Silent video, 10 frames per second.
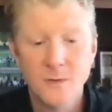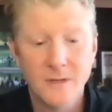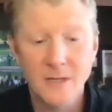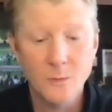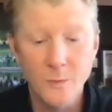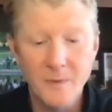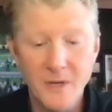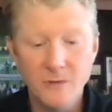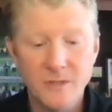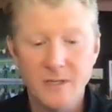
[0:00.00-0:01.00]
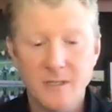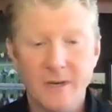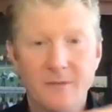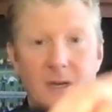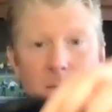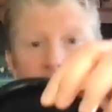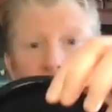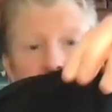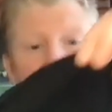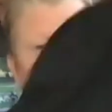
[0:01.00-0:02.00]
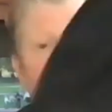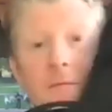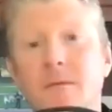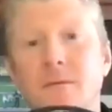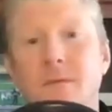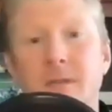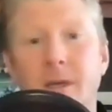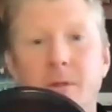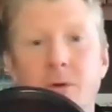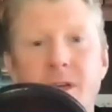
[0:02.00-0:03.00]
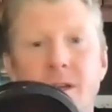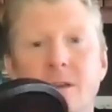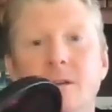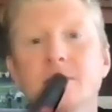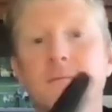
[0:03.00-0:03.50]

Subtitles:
that's what we've been using. So I've got my it's like a Blue Yeti here